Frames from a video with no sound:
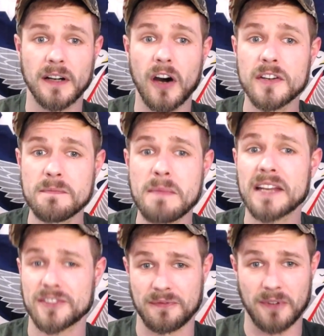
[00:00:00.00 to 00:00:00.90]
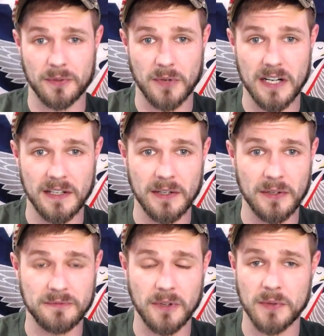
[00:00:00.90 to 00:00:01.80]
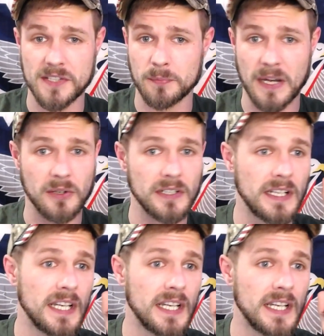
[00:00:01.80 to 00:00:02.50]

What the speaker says: unmatched fundraising power.